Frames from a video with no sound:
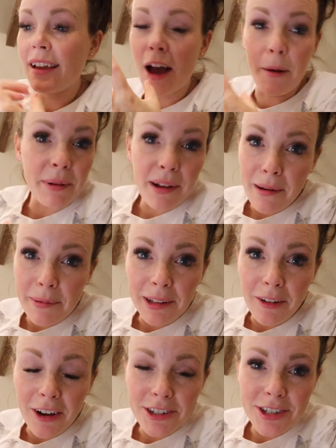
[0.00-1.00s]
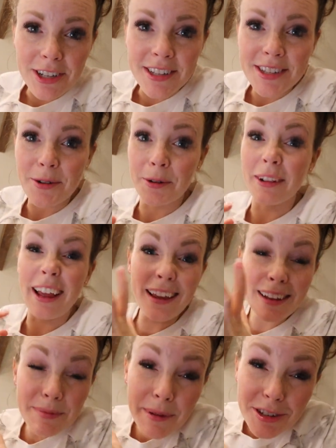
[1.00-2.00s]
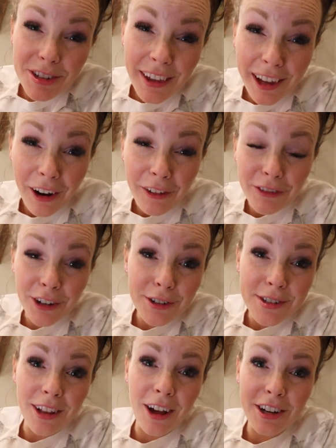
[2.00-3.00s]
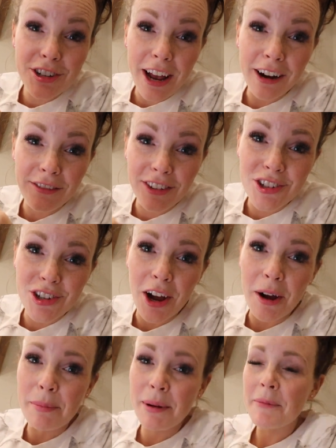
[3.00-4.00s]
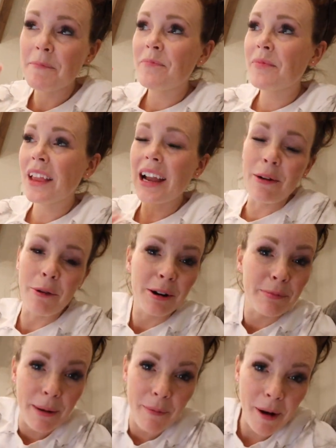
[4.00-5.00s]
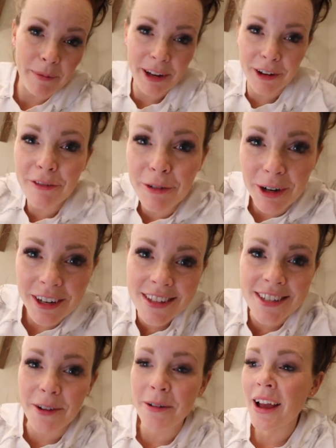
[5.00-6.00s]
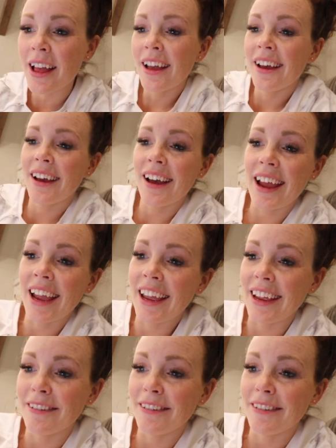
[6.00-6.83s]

up and coming launches, or like especially like our first launch out of the shop. I wanted my mom here for it, so I